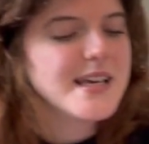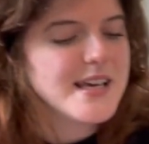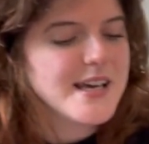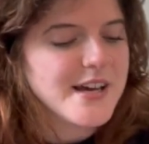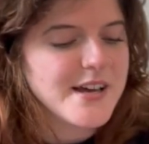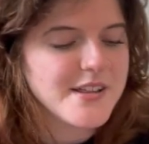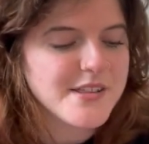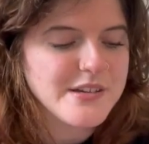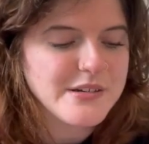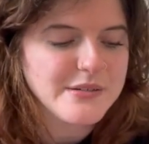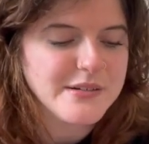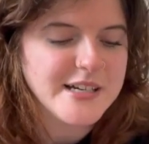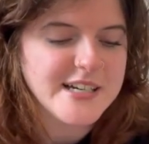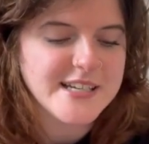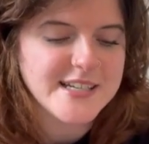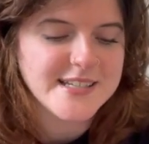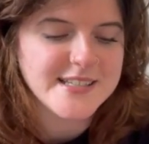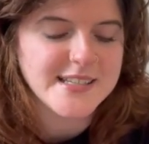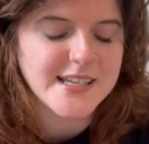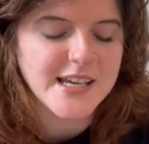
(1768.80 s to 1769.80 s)

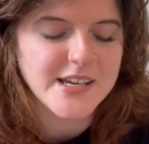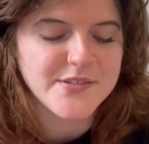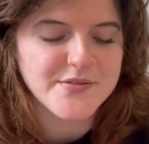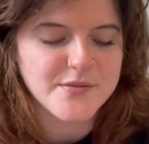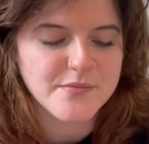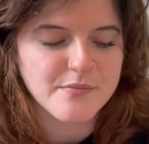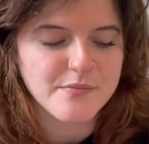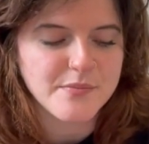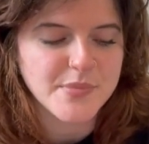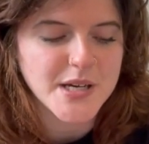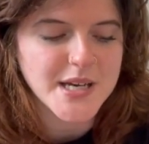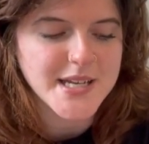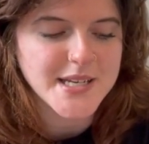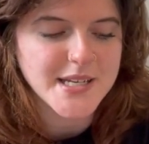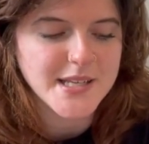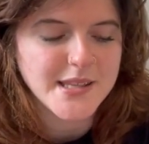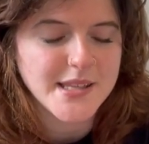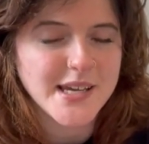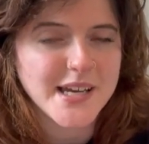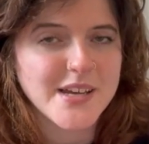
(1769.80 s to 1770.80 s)
Otherwise, I haven't bought
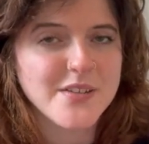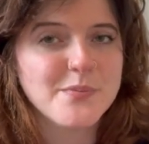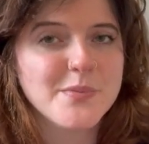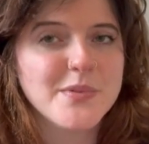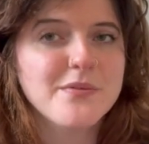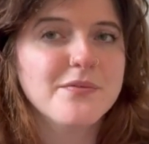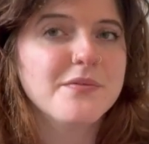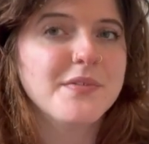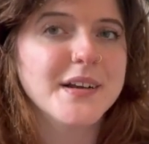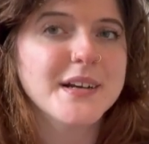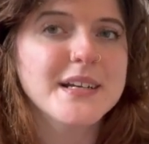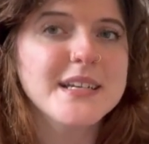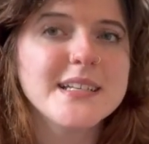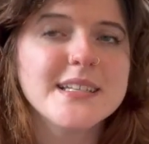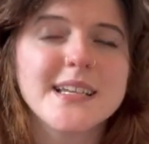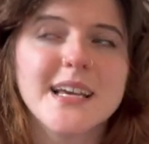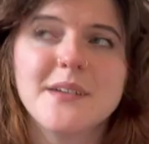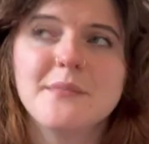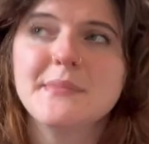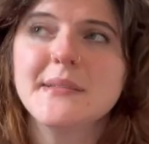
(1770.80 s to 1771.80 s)
anything. I've been very
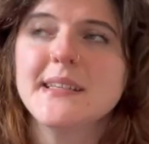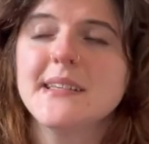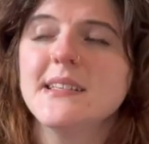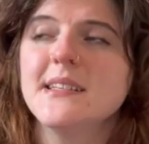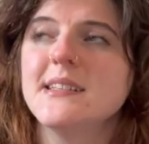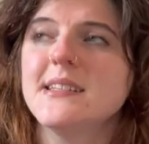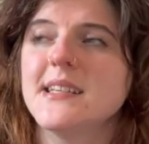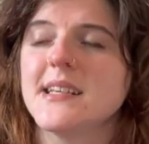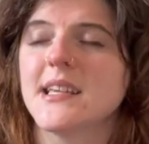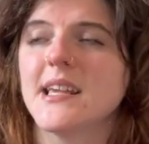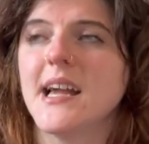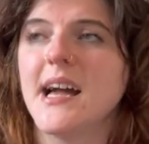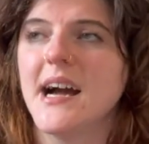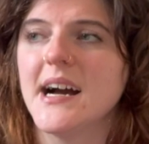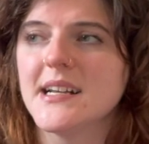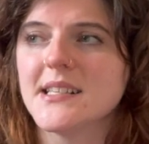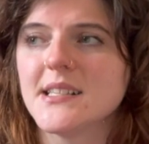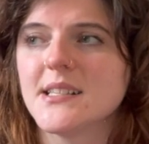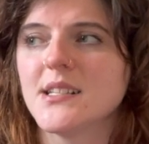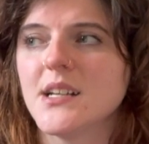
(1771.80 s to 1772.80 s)
tempted to
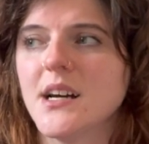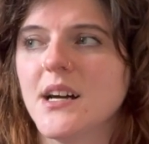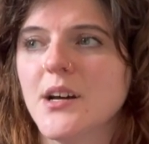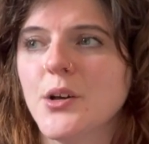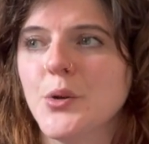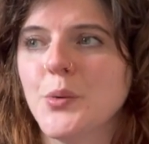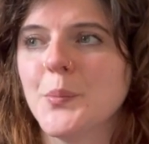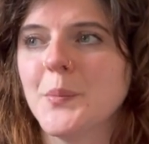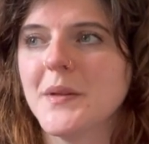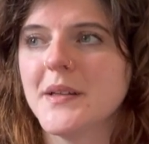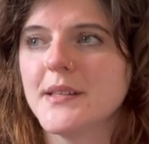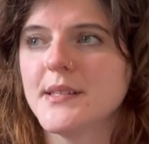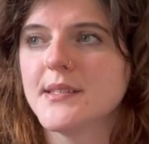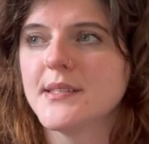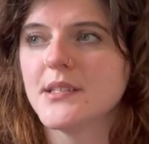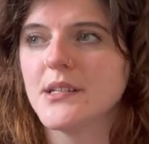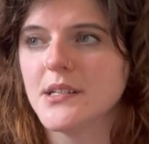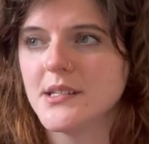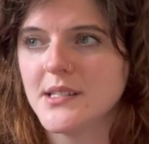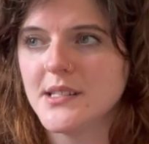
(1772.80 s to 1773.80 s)
cast on a
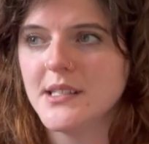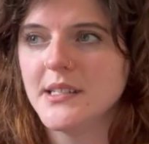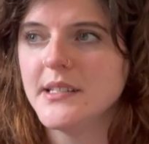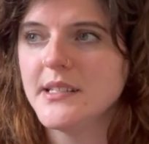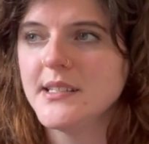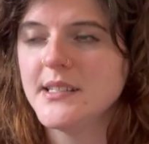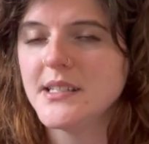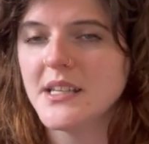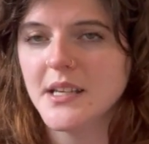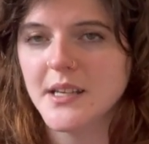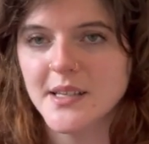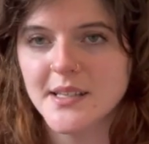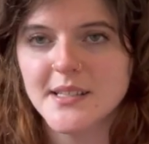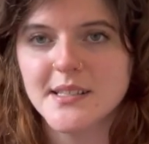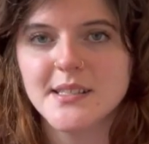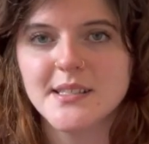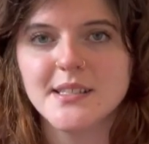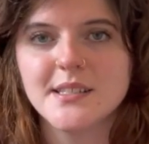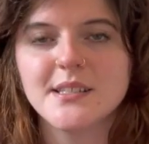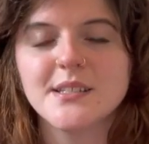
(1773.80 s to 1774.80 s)
Salty
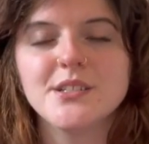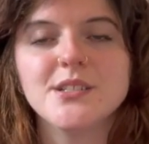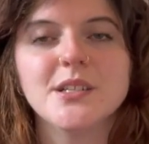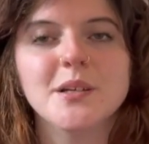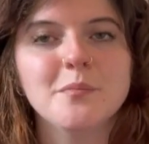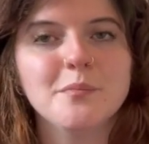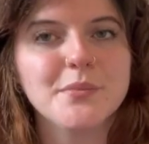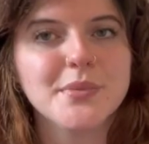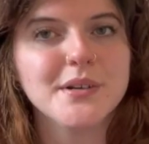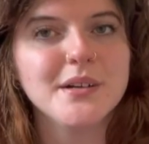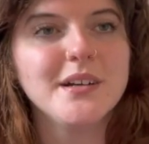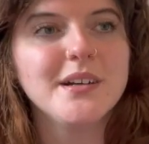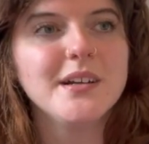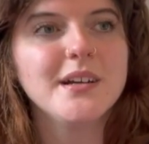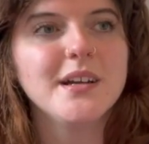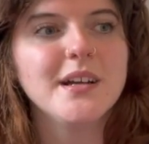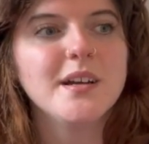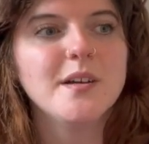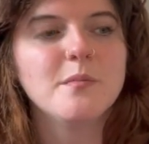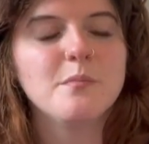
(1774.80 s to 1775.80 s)
Days jumper
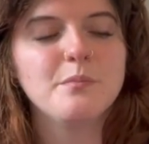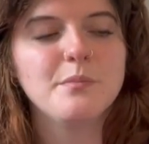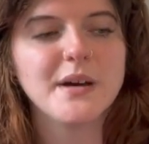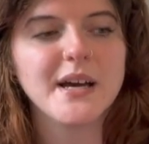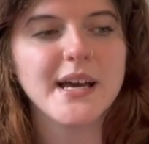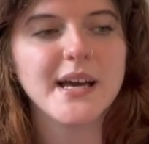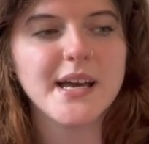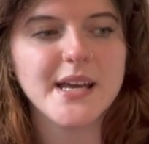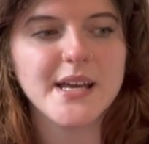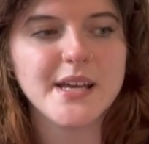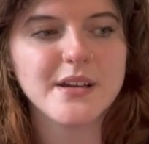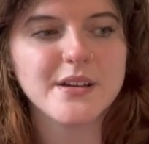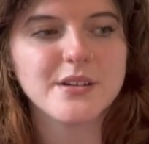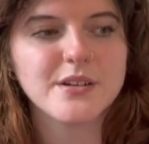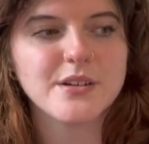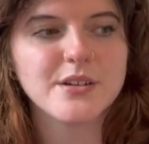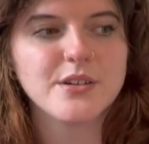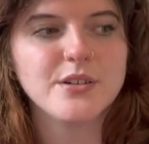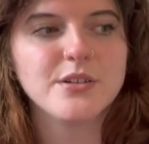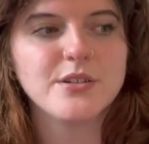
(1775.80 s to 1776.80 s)
by
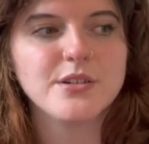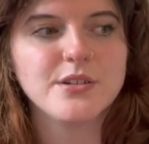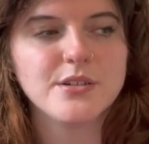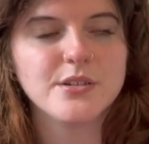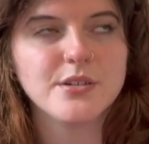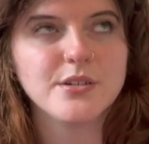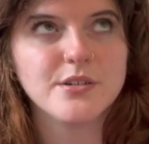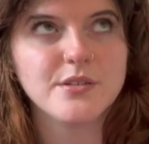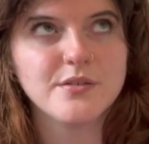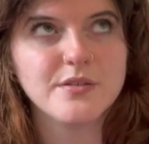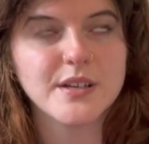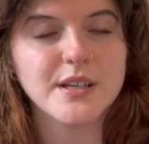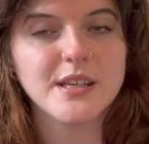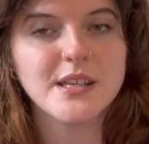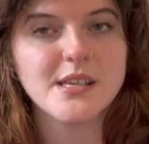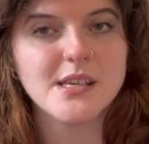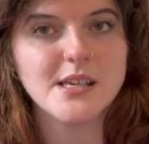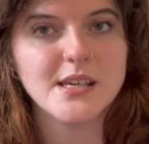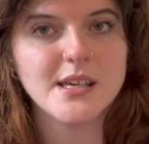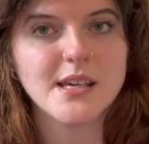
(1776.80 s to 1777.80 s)
Kutova
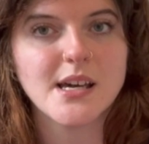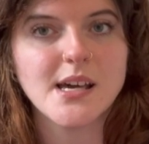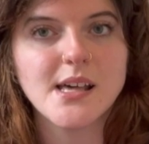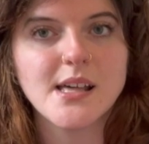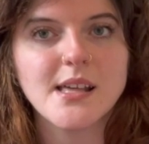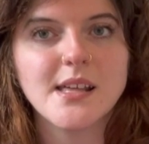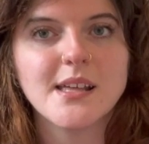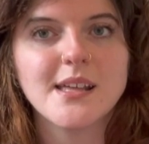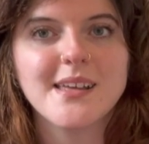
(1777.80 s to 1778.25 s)
Kika.